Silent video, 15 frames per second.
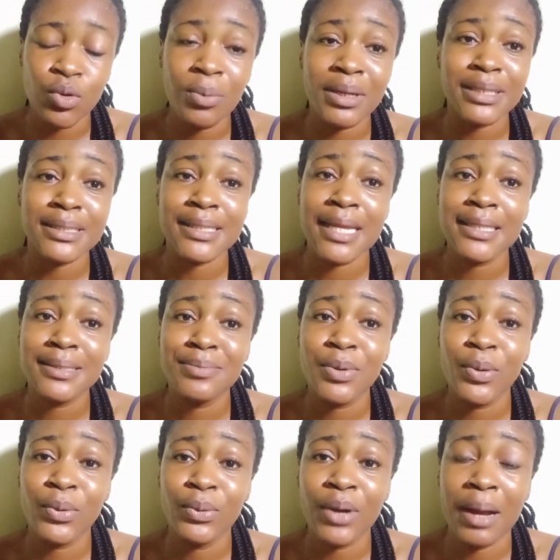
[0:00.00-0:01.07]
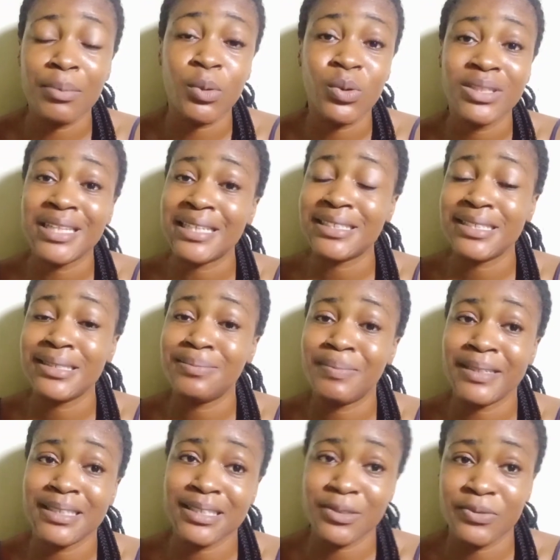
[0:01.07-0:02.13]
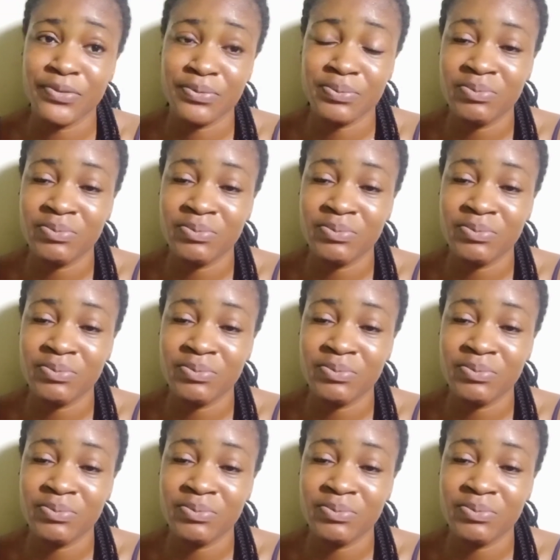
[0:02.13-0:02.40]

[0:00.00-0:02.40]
Nobody sent me. I'm the one that sent myself.